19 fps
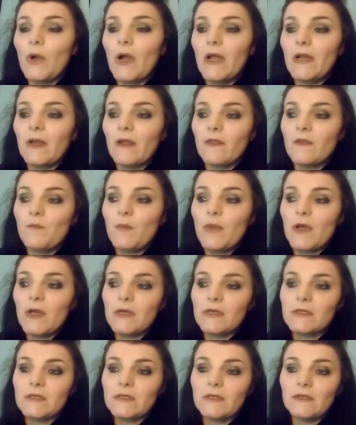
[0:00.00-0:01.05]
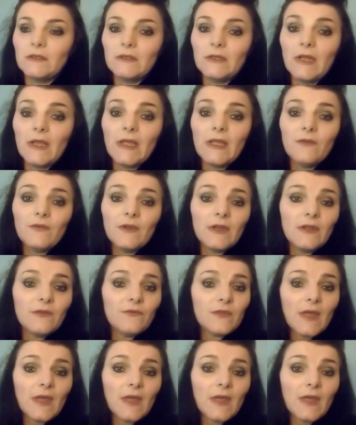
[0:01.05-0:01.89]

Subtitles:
another person, even if